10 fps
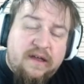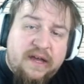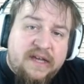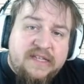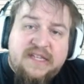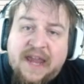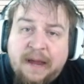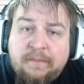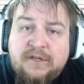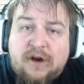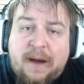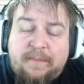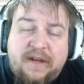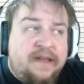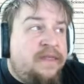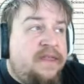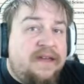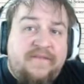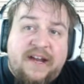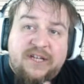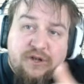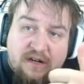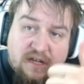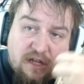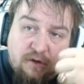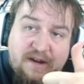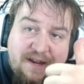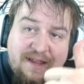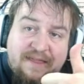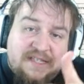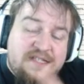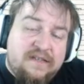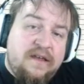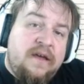is name dropped in the adventure included in this